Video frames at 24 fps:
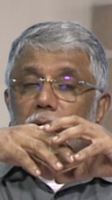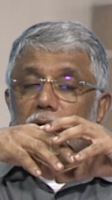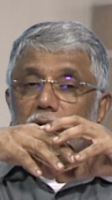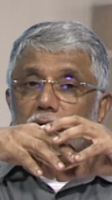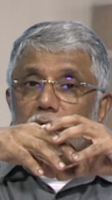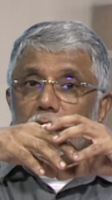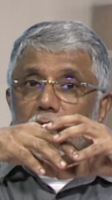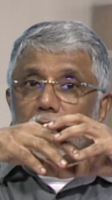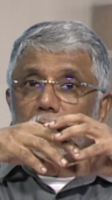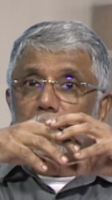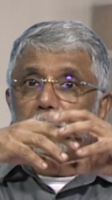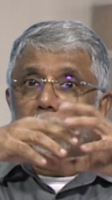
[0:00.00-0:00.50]

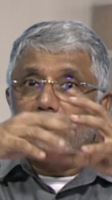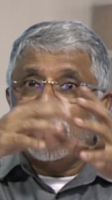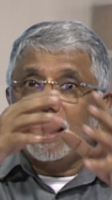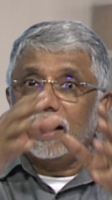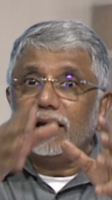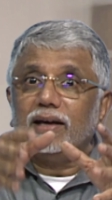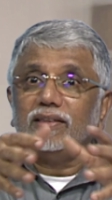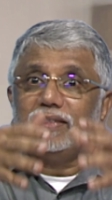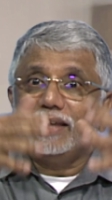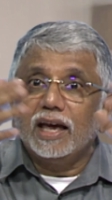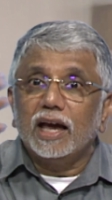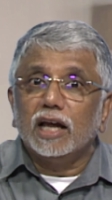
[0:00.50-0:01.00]
uh, by
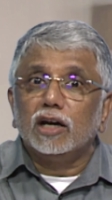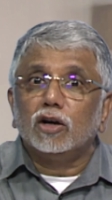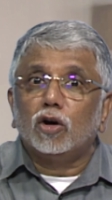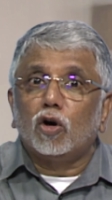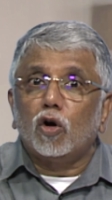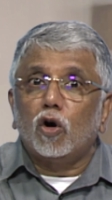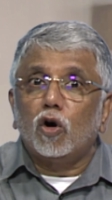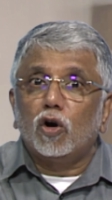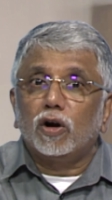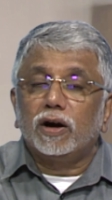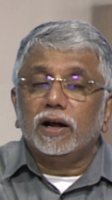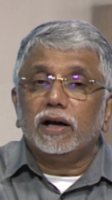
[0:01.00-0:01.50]
the
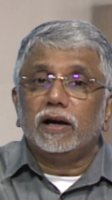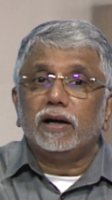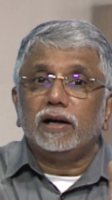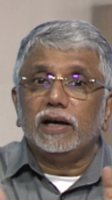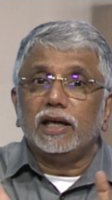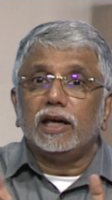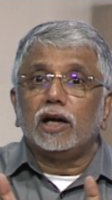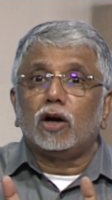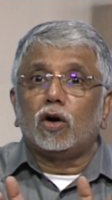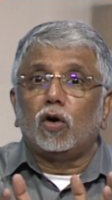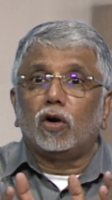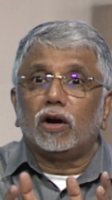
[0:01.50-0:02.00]
encoder
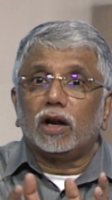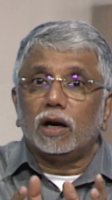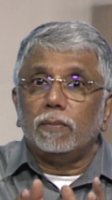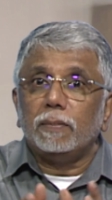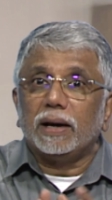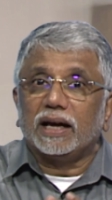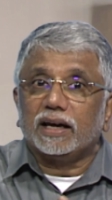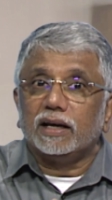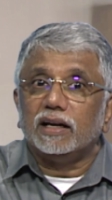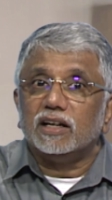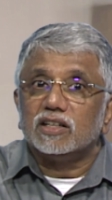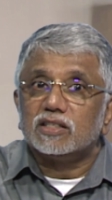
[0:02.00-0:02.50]
decoder
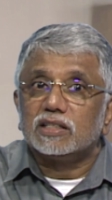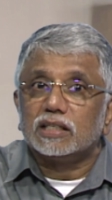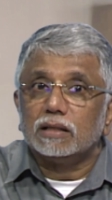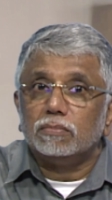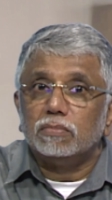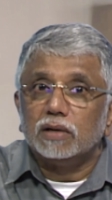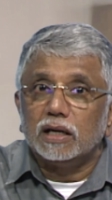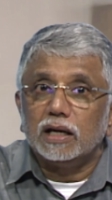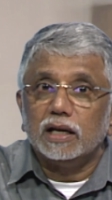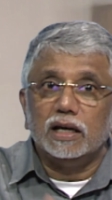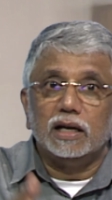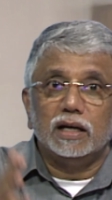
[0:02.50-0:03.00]
mechanism
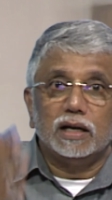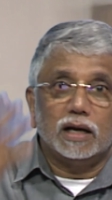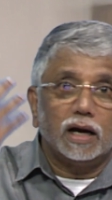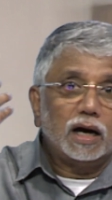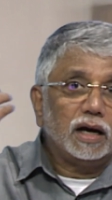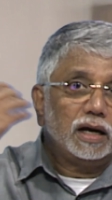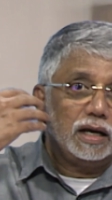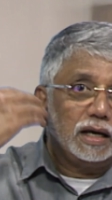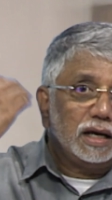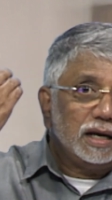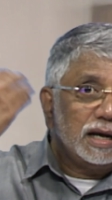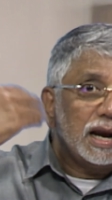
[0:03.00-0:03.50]
in,
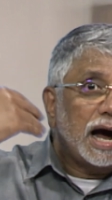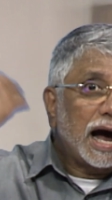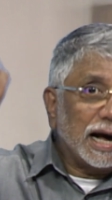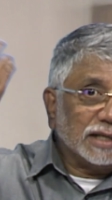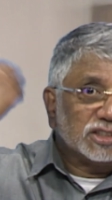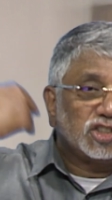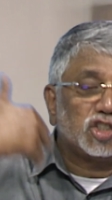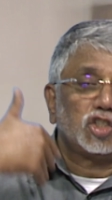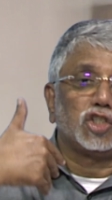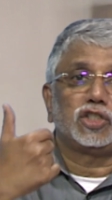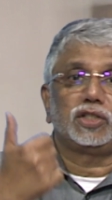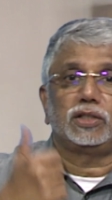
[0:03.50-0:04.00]
in us.
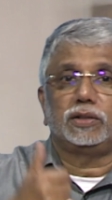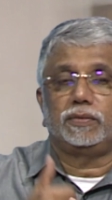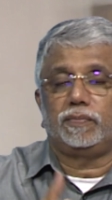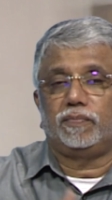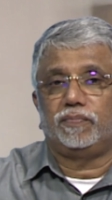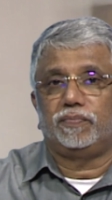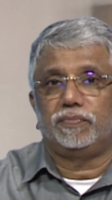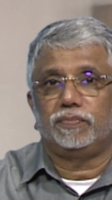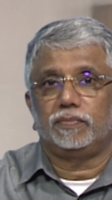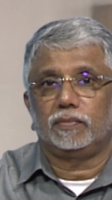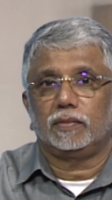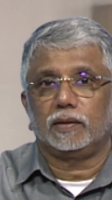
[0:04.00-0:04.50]

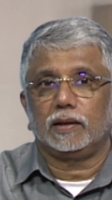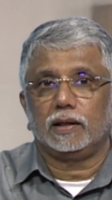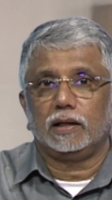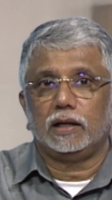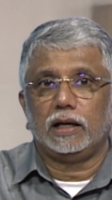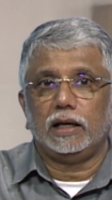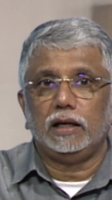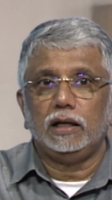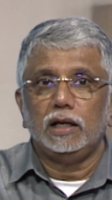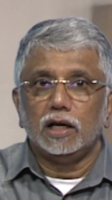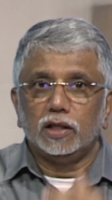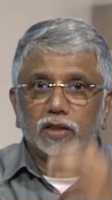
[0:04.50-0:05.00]

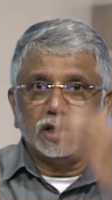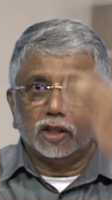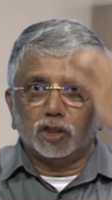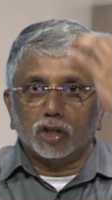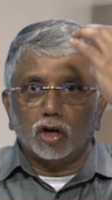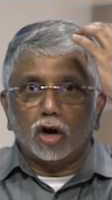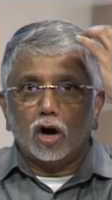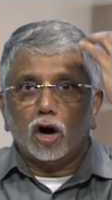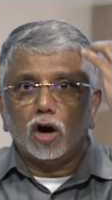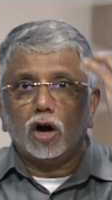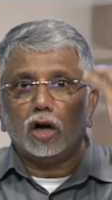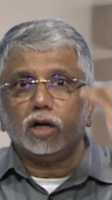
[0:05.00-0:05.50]
Right. The
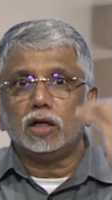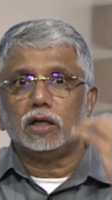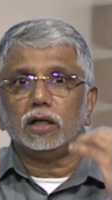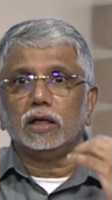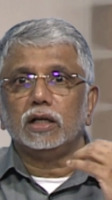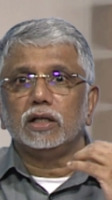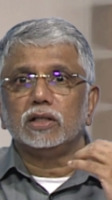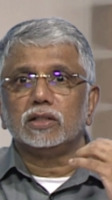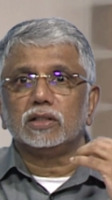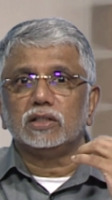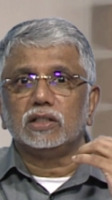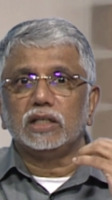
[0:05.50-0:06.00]
thought
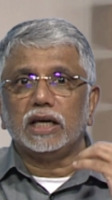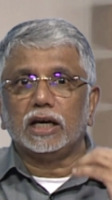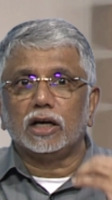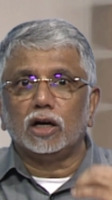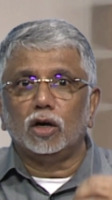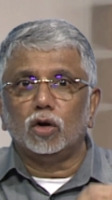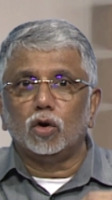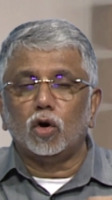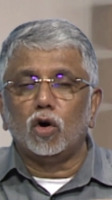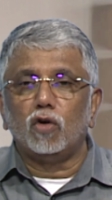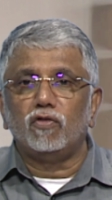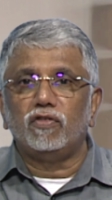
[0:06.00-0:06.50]
is taken
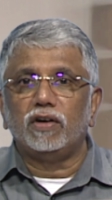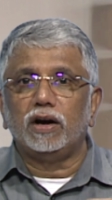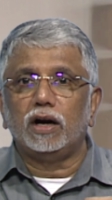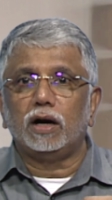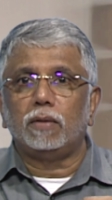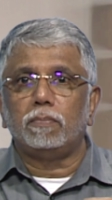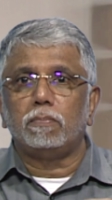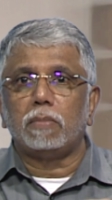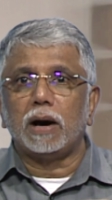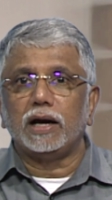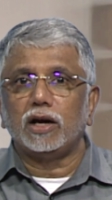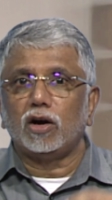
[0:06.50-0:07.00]
over
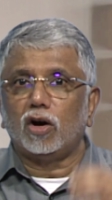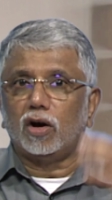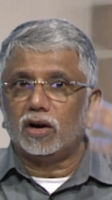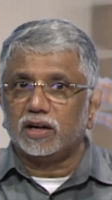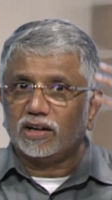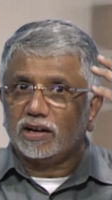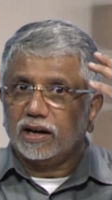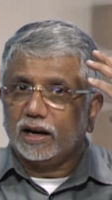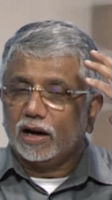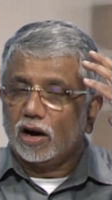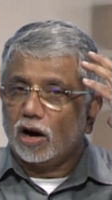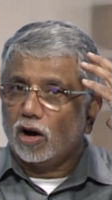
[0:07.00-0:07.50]
by or,
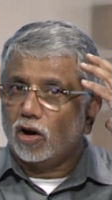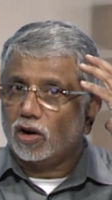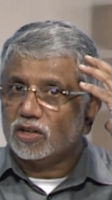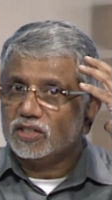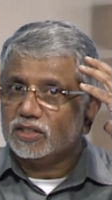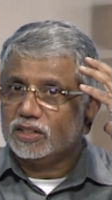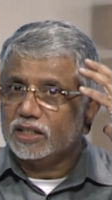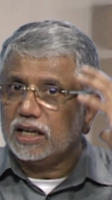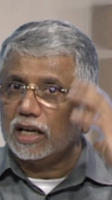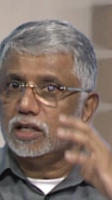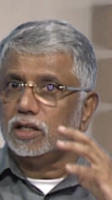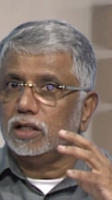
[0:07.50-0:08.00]
or
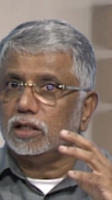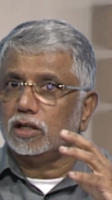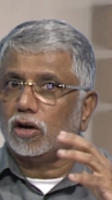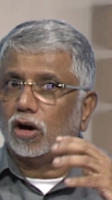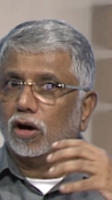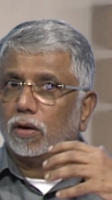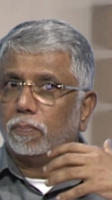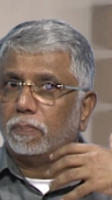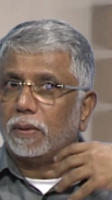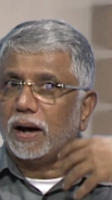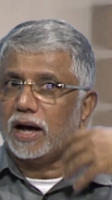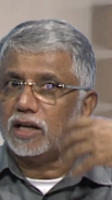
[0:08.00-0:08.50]
sent or
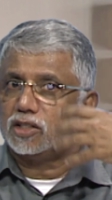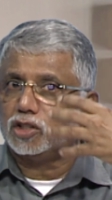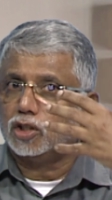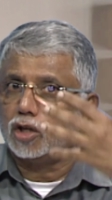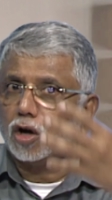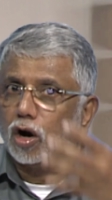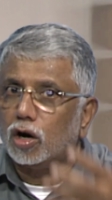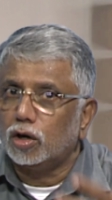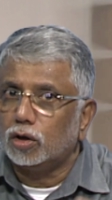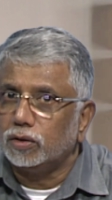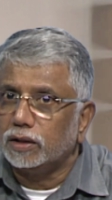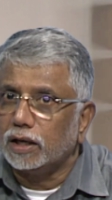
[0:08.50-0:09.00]
passed
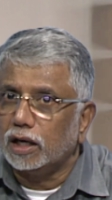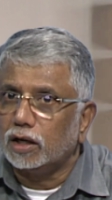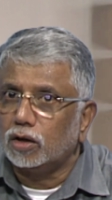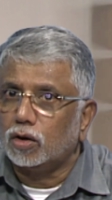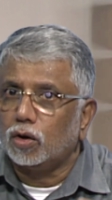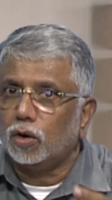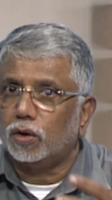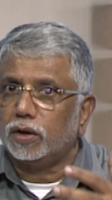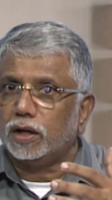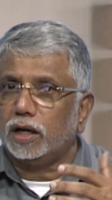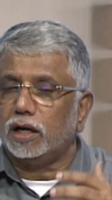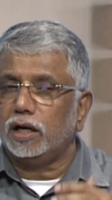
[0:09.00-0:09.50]
on to the
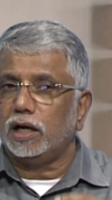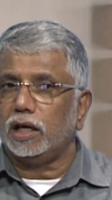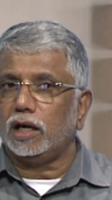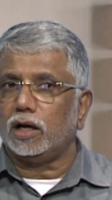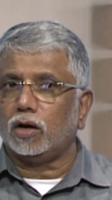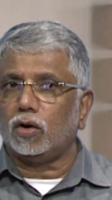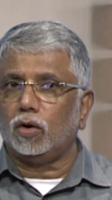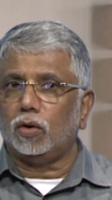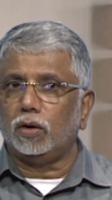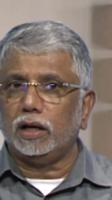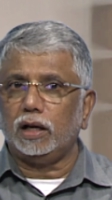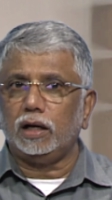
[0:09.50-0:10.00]
encoder
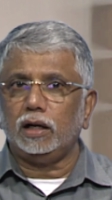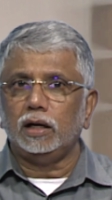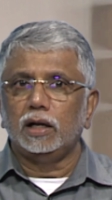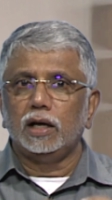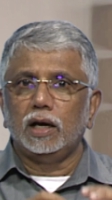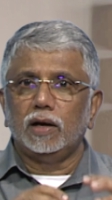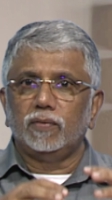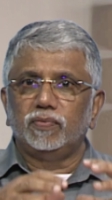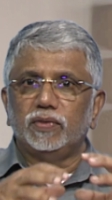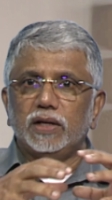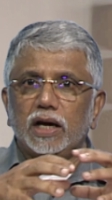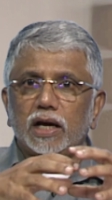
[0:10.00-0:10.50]
decoder.
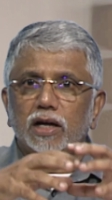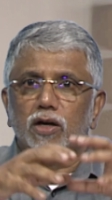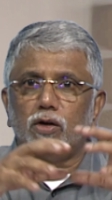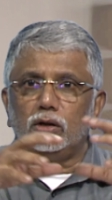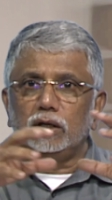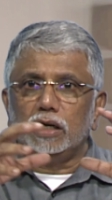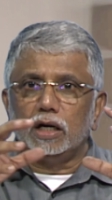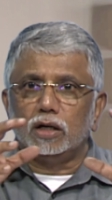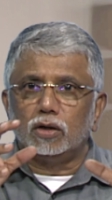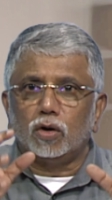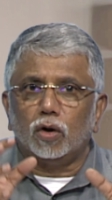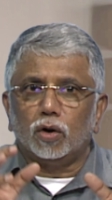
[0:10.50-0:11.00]
Then
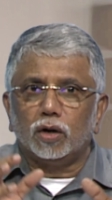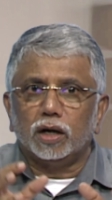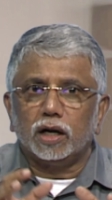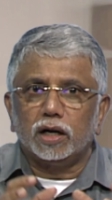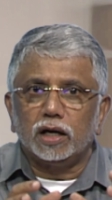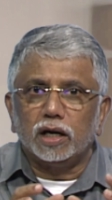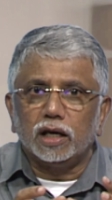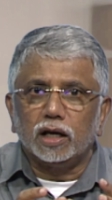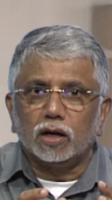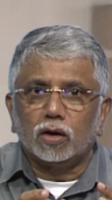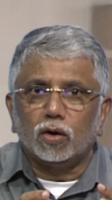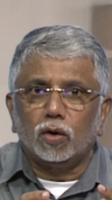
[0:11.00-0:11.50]
encoder
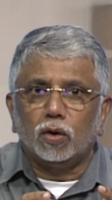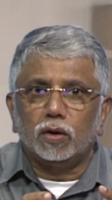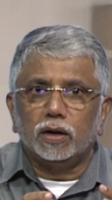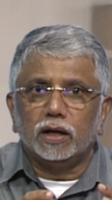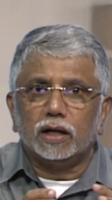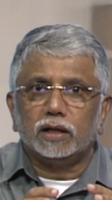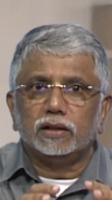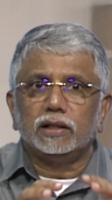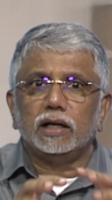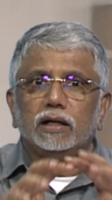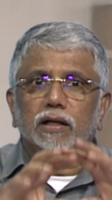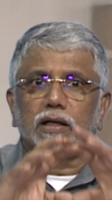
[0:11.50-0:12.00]
decoder
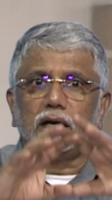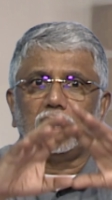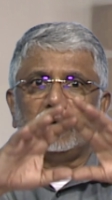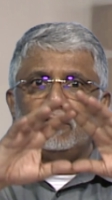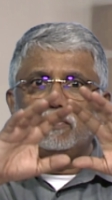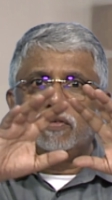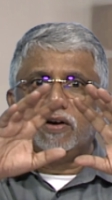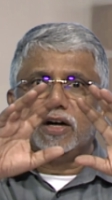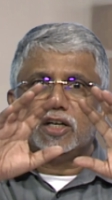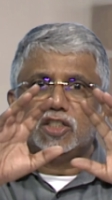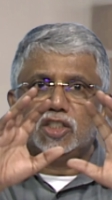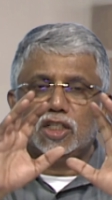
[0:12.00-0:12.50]
then
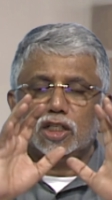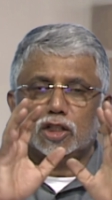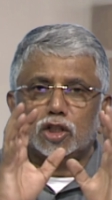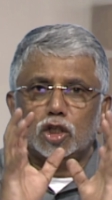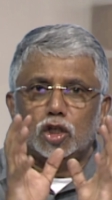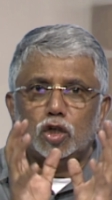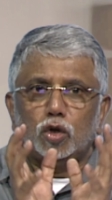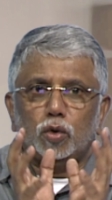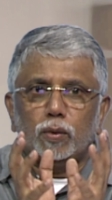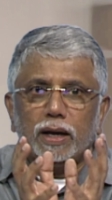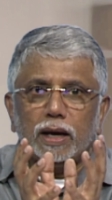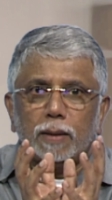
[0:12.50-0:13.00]
converts it
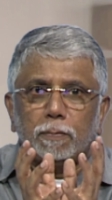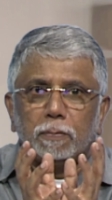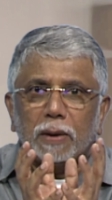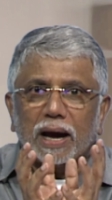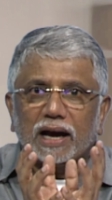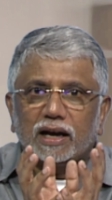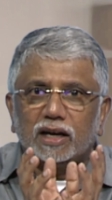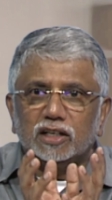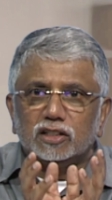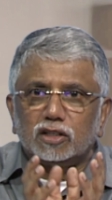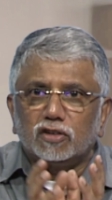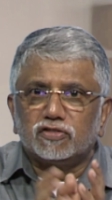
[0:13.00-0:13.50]
into a
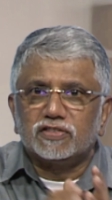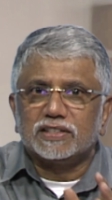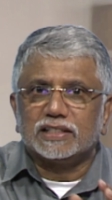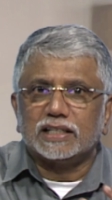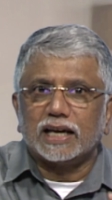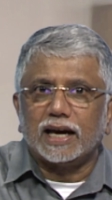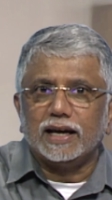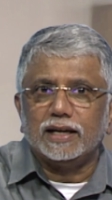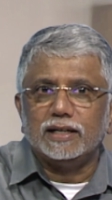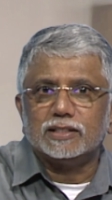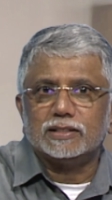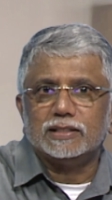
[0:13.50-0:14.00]
package of
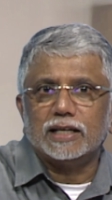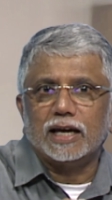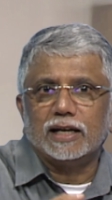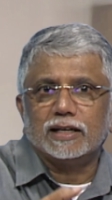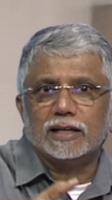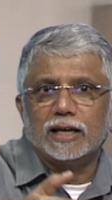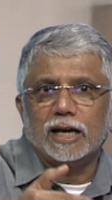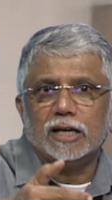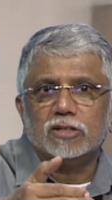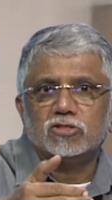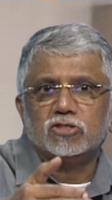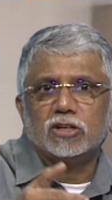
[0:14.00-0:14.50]
signs that
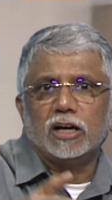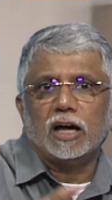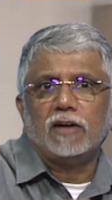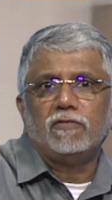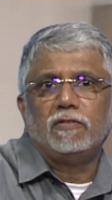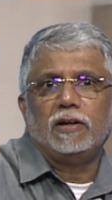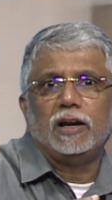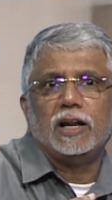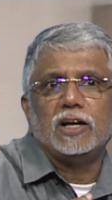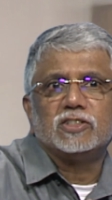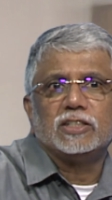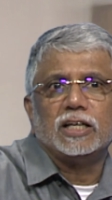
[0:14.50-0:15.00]
can
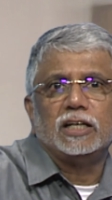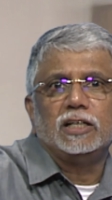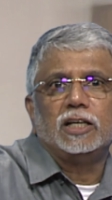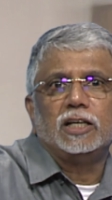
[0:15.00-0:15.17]
travel and send it